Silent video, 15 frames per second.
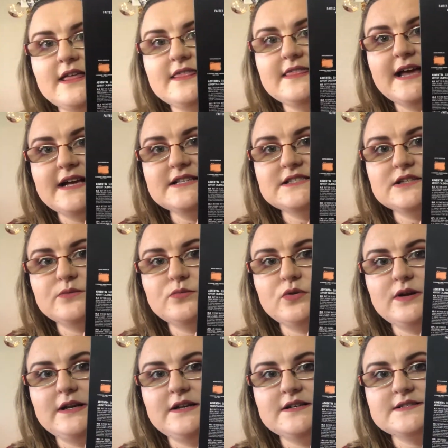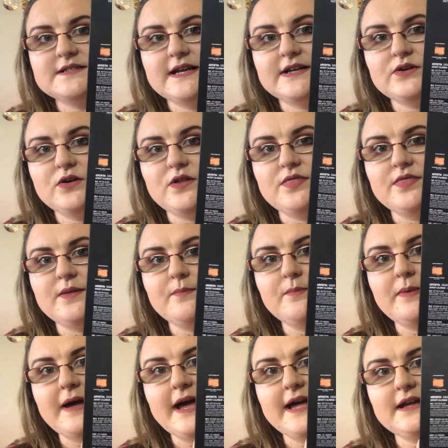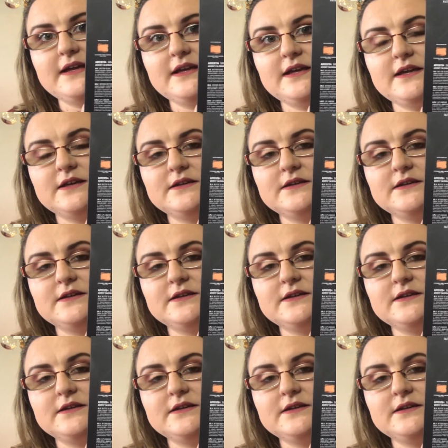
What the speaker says: That's what it looks like on the back.